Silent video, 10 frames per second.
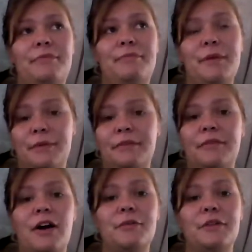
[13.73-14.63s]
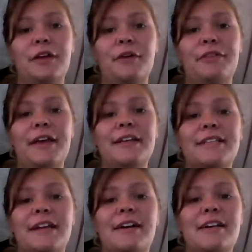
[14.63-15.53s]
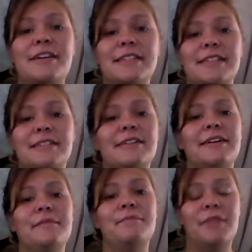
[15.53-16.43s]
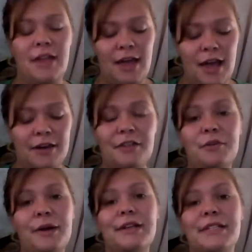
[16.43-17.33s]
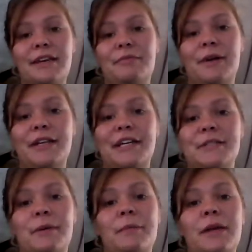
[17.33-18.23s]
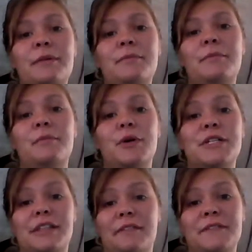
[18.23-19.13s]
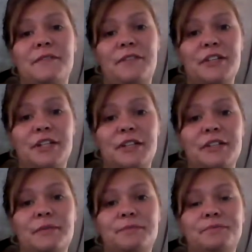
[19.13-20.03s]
People have gone without things that are unnecessary. Another way to save money is by being more self-sufficient.